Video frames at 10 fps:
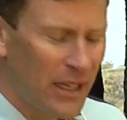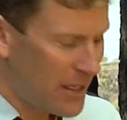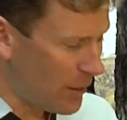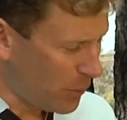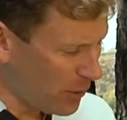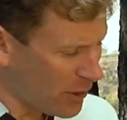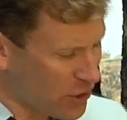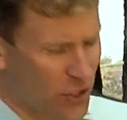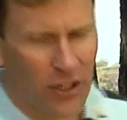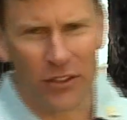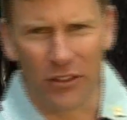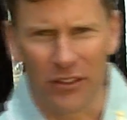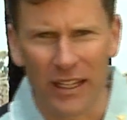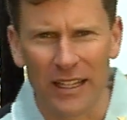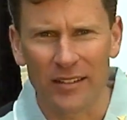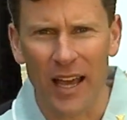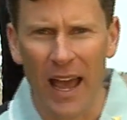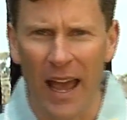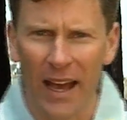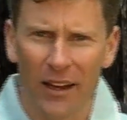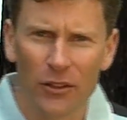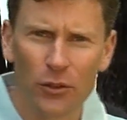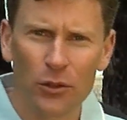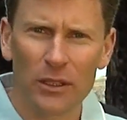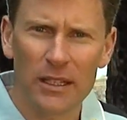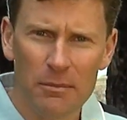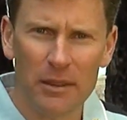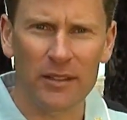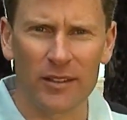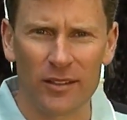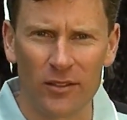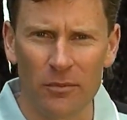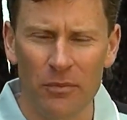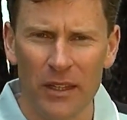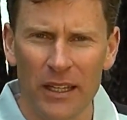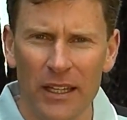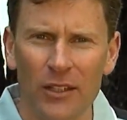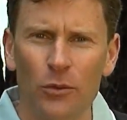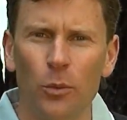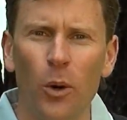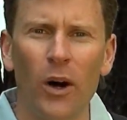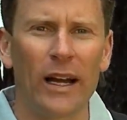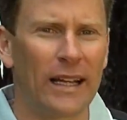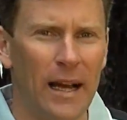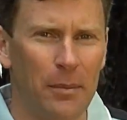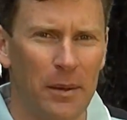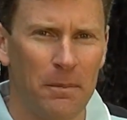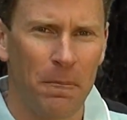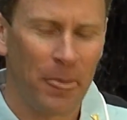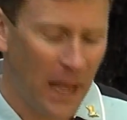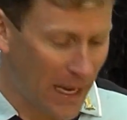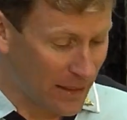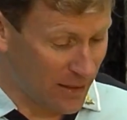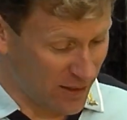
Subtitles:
Now, what I'm going to show you is how your limbic system is wired up, and